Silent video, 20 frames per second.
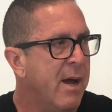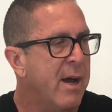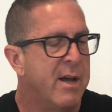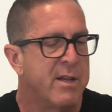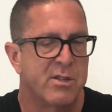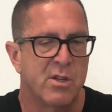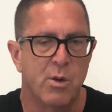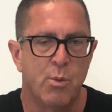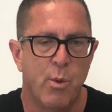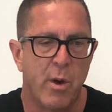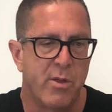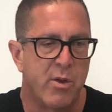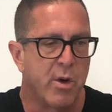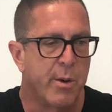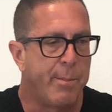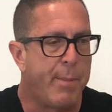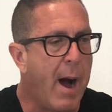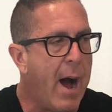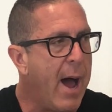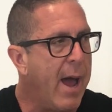So whether you're
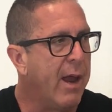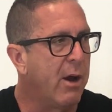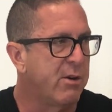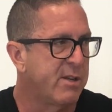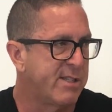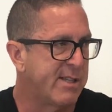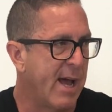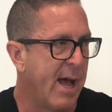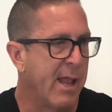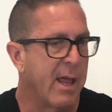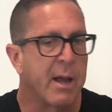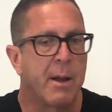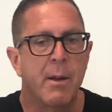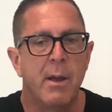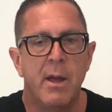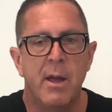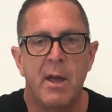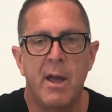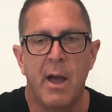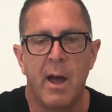buying or selling,
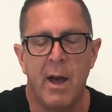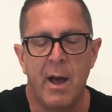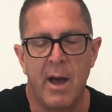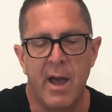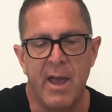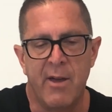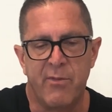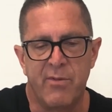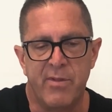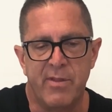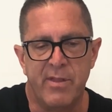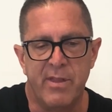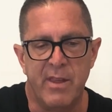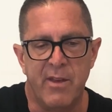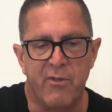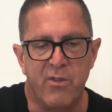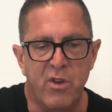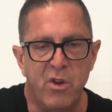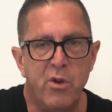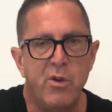
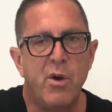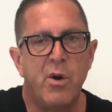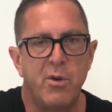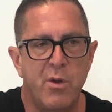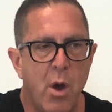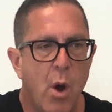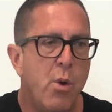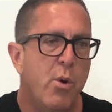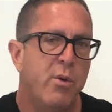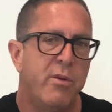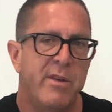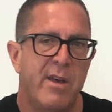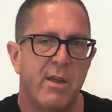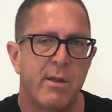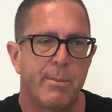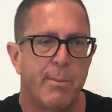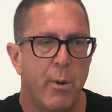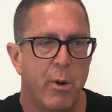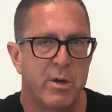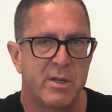if you don't know who the other
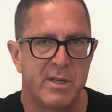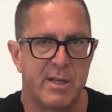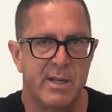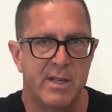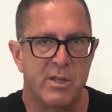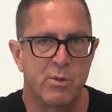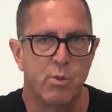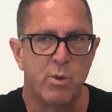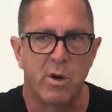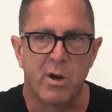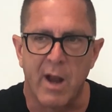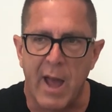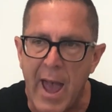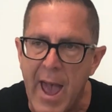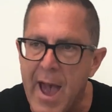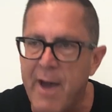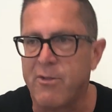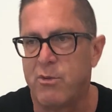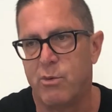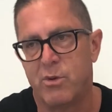person is, we're going to
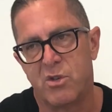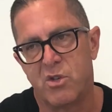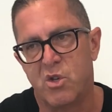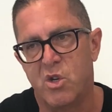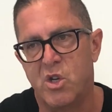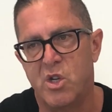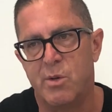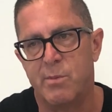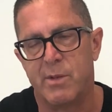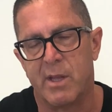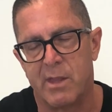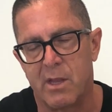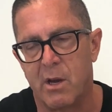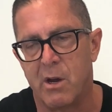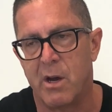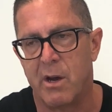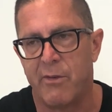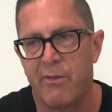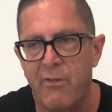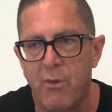have to assume that
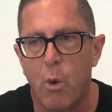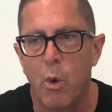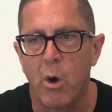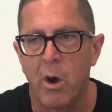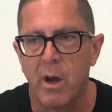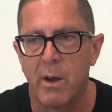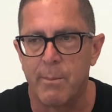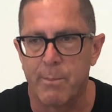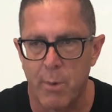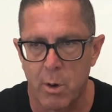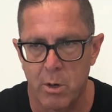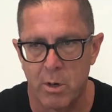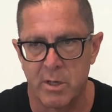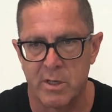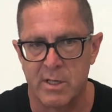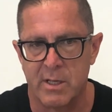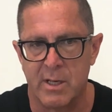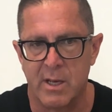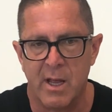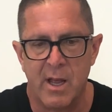they're a foreign
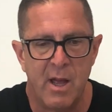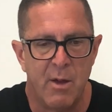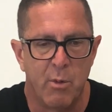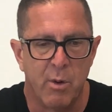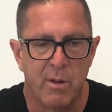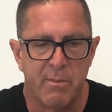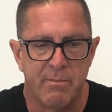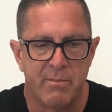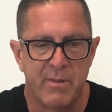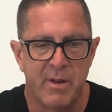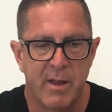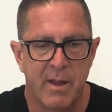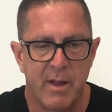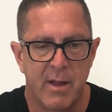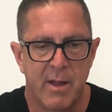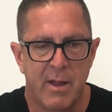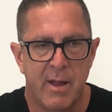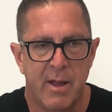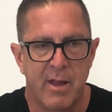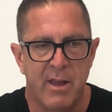person. Well,
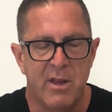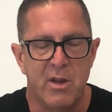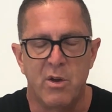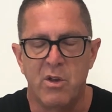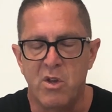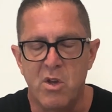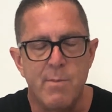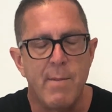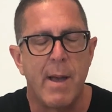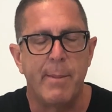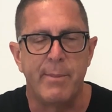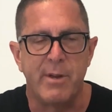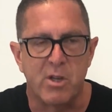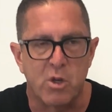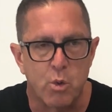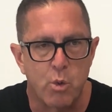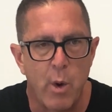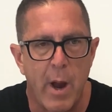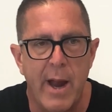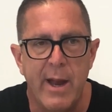you might be
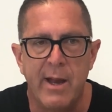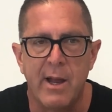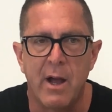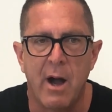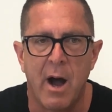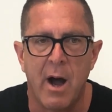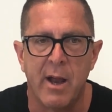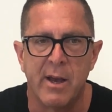trading